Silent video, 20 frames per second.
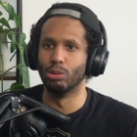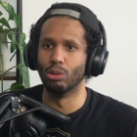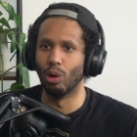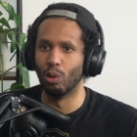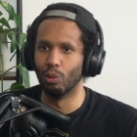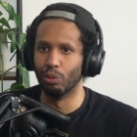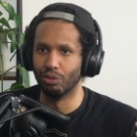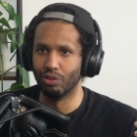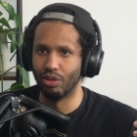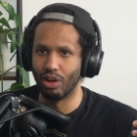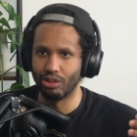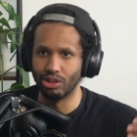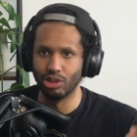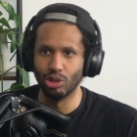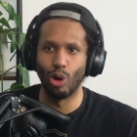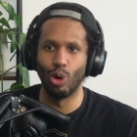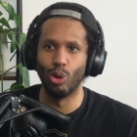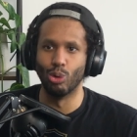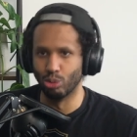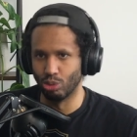who hold
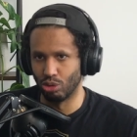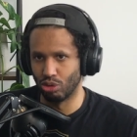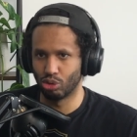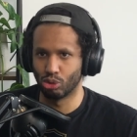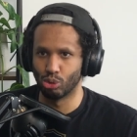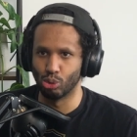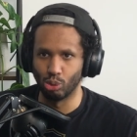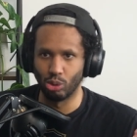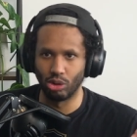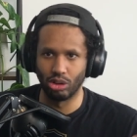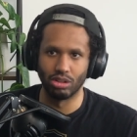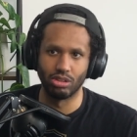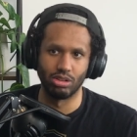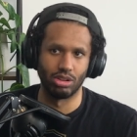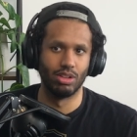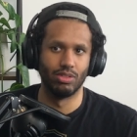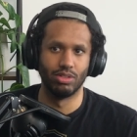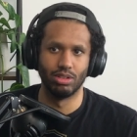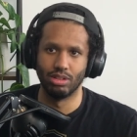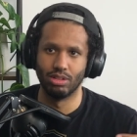very old-school
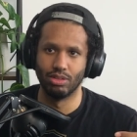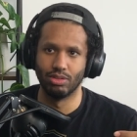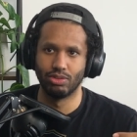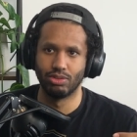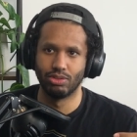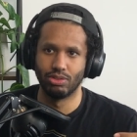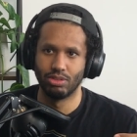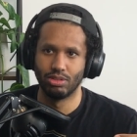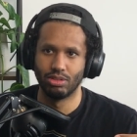conservative